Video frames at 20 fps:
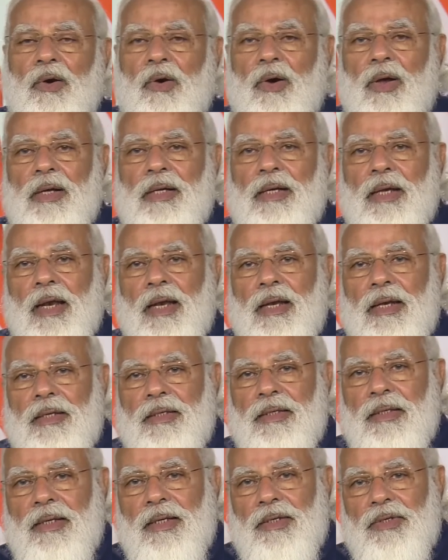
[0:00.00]
or in
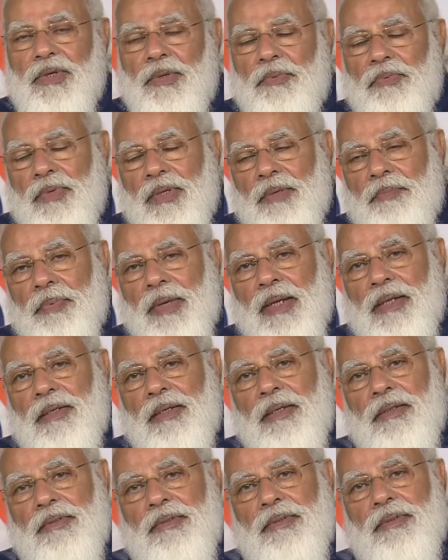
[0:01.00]
energy consumption
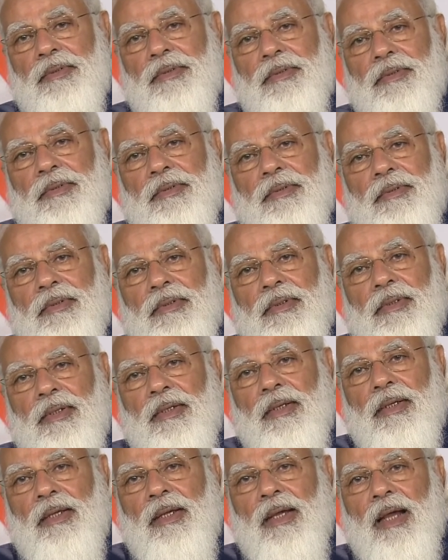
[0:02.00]
patterns.
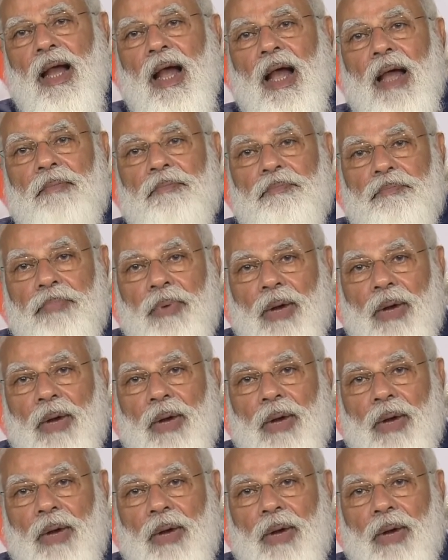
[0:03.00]
I am